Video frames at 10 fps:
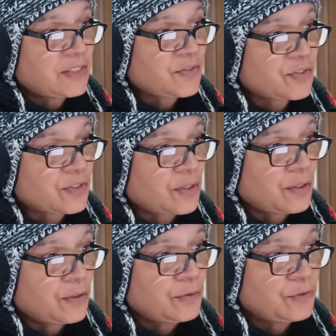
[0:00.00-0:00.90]

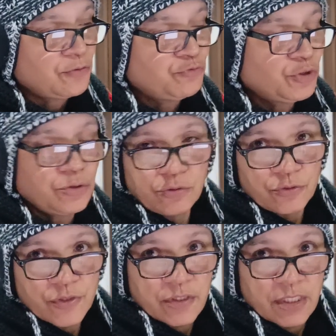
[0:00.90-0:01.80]
So the
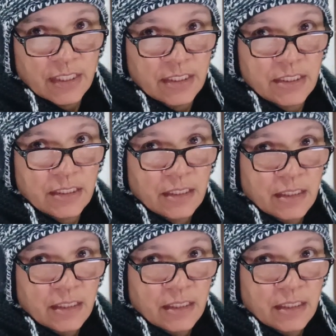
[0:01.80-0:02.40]
rules that